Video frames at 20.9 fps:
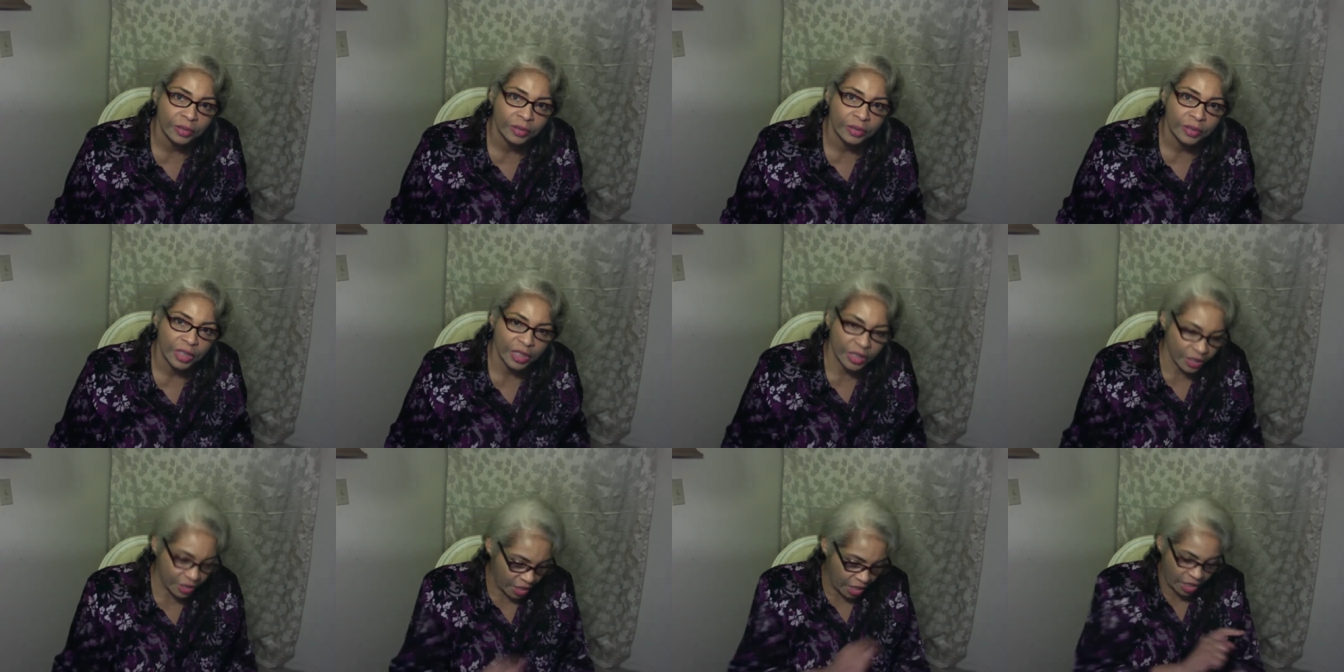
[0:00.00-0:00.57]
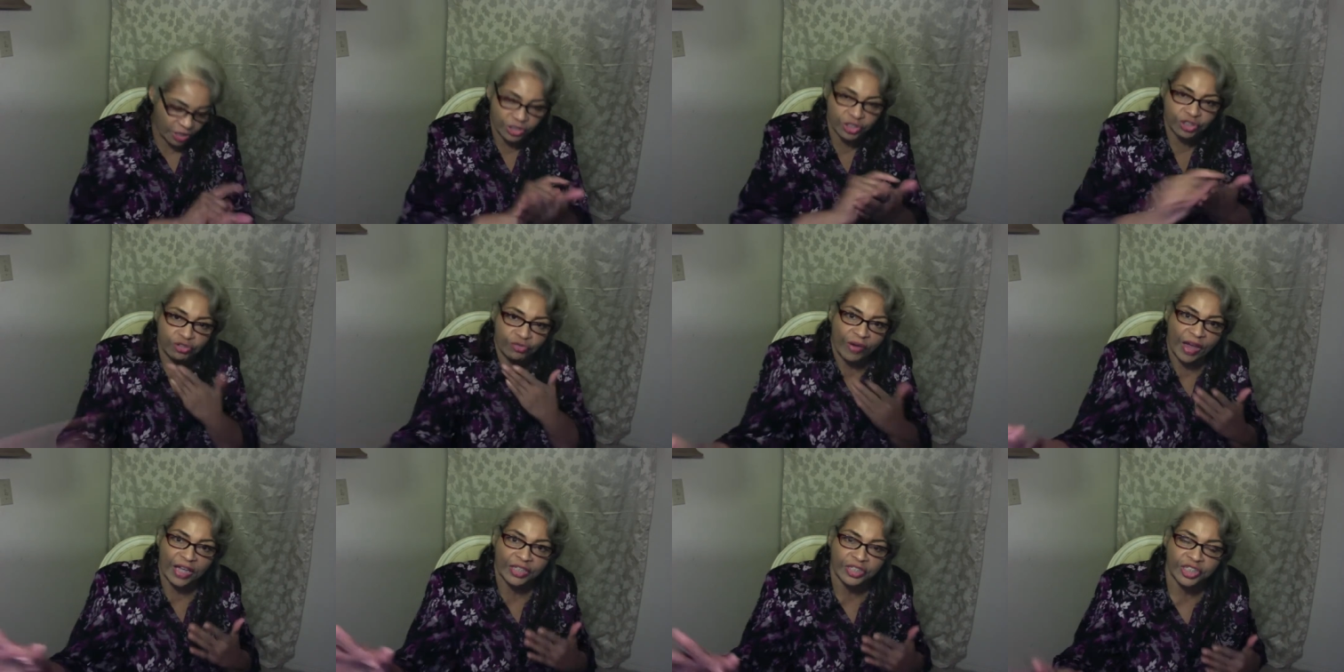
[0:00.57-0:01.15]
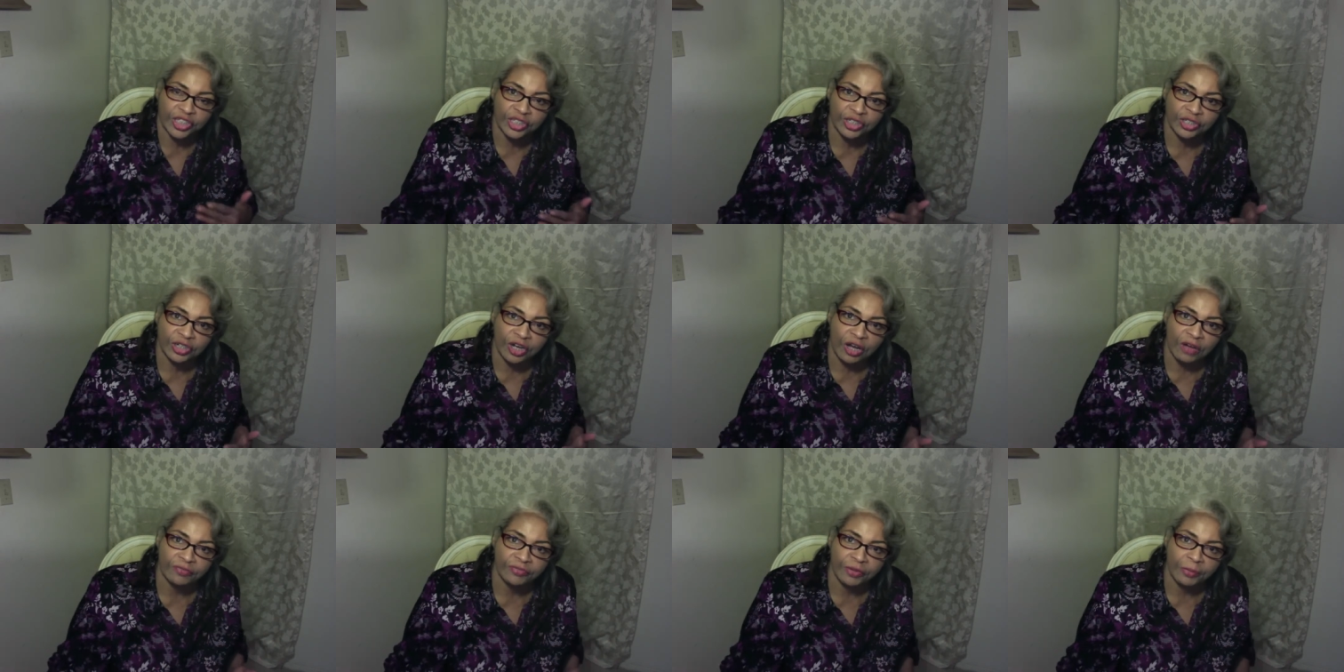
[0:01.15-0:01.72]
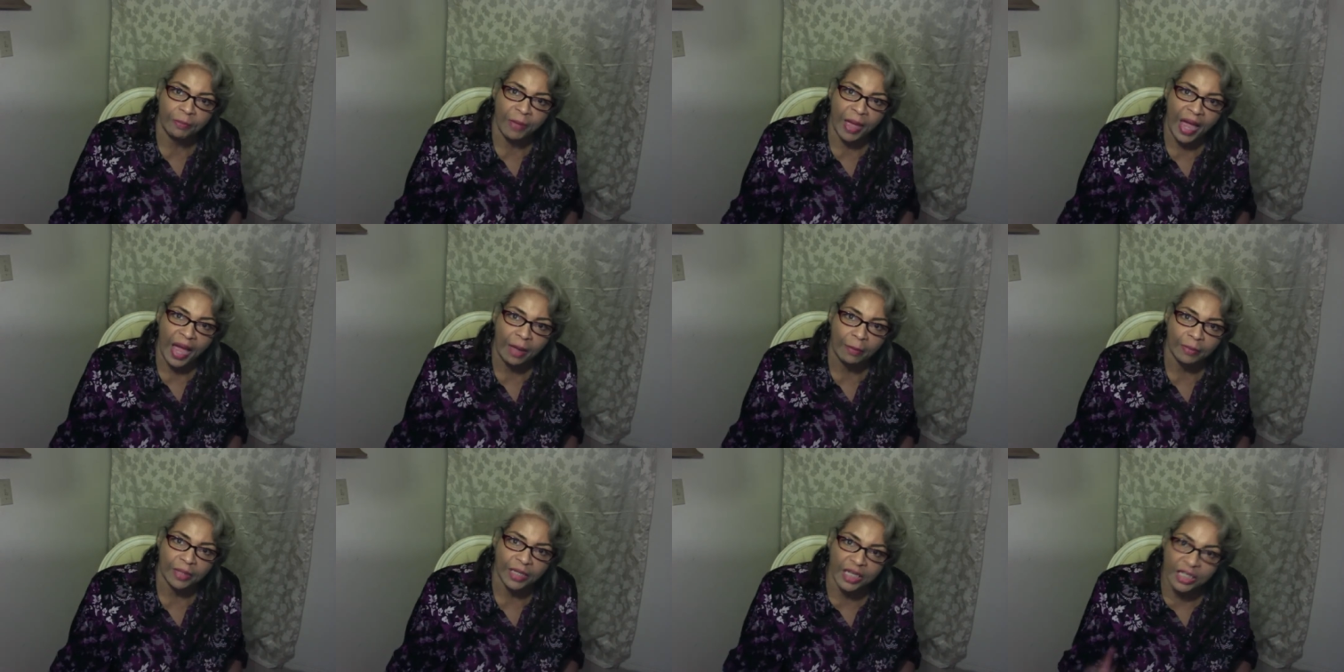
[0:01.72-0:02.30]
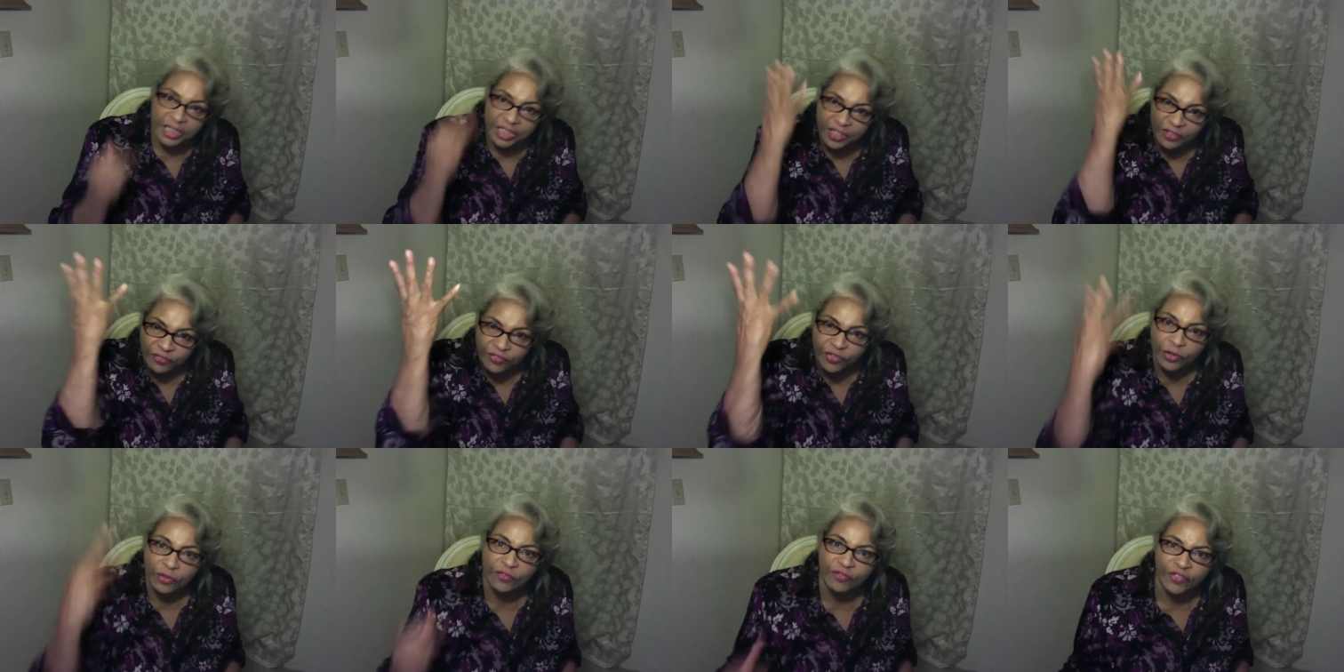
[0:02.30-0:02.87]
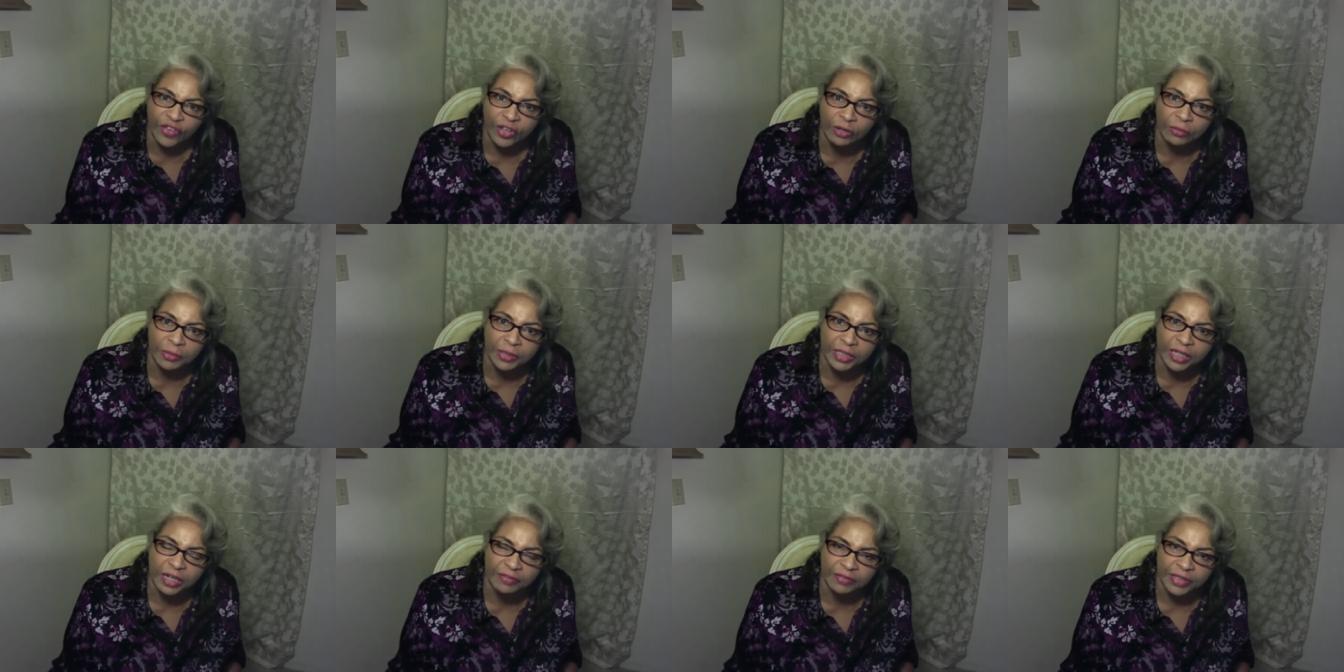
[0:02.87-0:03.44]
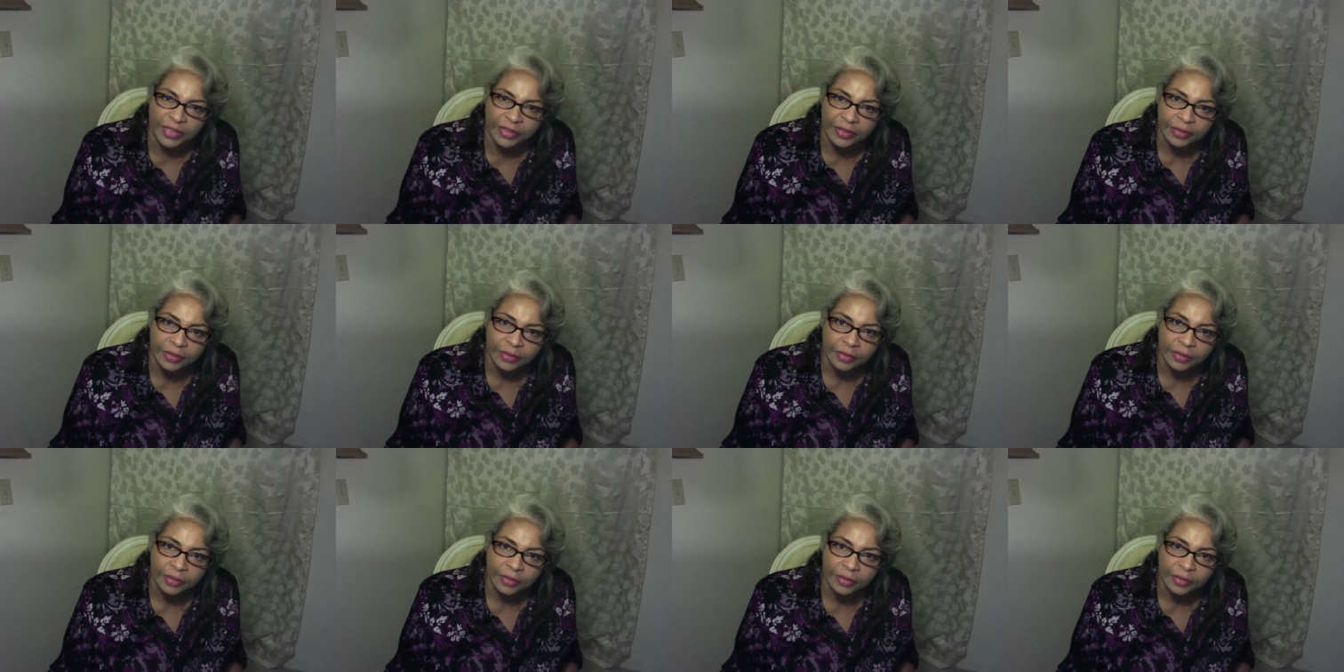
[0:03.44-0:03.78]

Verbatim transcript: He's not scratching it off the map. He's the fulfillment of it.